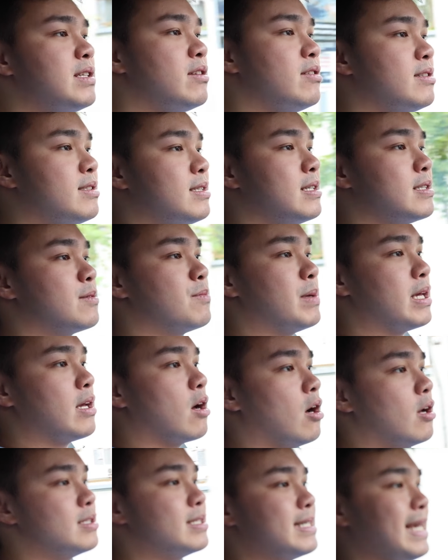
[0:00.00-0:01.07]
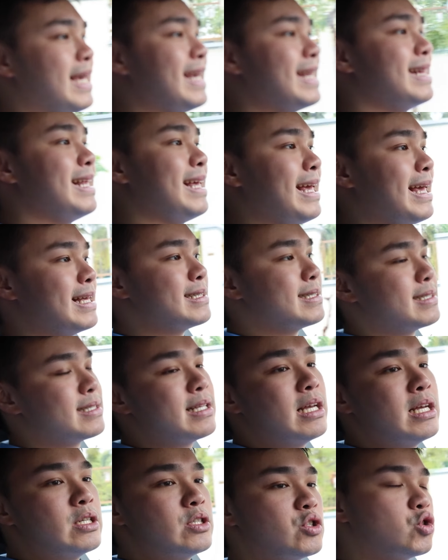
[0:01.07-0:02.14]
Series is because it is
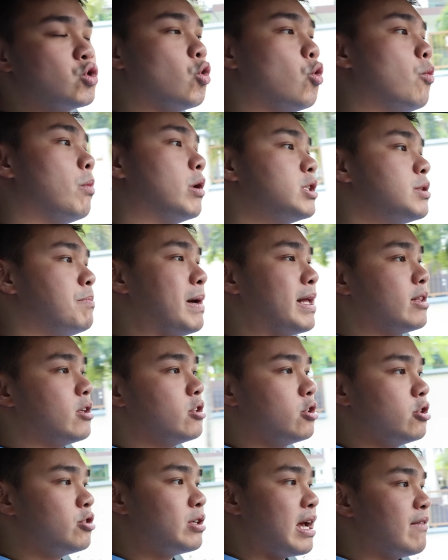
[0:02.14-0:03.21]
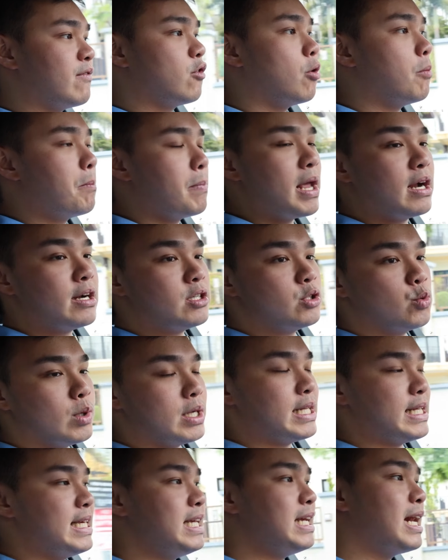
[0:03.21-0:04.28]
so much better to drive compared to
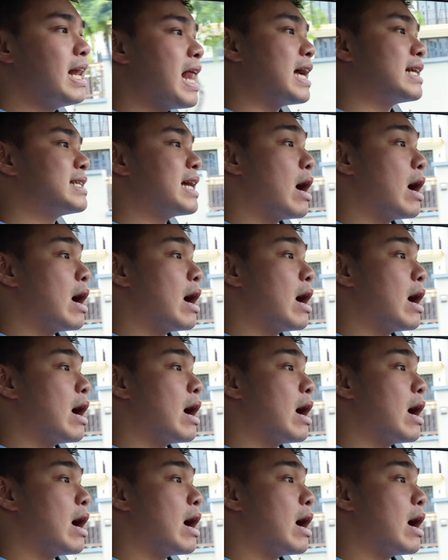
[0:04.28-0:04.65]
an E-Class.